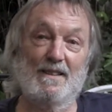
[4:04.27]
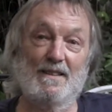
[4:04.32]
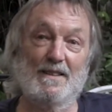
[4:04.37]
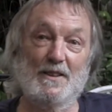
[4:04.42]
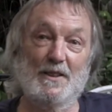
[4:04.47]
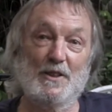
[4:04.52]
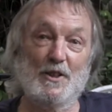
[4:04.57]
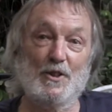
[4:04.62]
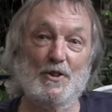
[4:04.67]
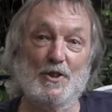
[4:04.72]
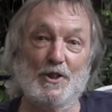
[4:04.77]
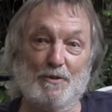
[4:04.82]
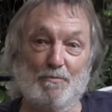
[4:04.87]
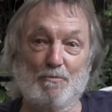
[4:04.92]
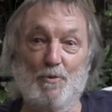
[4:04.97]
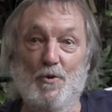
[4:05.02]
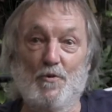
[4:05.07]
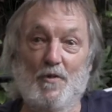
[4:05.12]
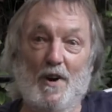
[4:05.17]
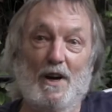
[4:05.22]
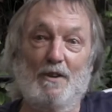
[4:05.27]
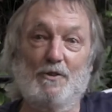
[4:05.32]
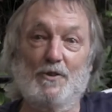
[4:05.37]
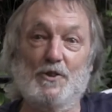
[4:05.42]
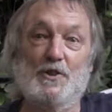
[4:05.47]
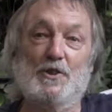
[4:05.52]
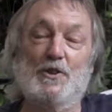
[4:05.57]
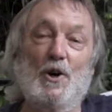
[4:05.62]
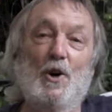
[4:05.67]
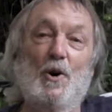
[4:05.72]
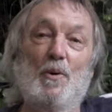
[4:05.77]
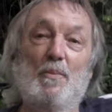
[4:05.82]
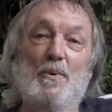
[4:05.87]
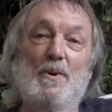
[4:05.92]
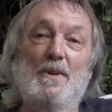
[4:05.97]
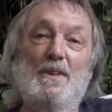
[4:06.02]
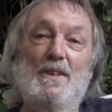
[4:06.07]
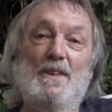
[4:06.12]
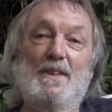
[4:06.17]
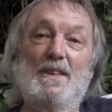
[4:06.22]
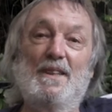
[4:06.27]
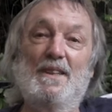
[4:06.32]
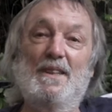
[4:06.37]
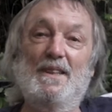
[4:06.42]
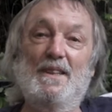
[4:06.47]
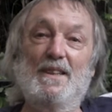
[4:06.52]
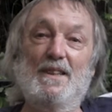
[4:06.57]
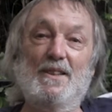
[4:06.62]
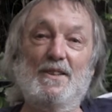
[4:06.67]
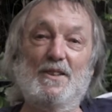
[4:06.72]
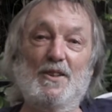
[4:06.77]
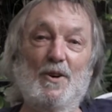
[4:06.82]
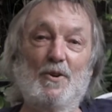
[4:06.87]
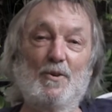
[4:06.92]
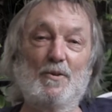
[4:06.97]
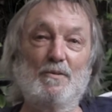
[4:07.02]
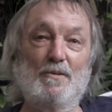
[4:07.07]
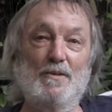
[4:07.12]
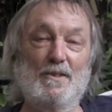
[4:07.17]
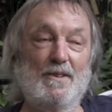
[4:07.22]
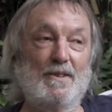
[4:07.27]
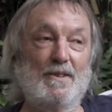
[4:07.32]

They didn't just move out and stop. So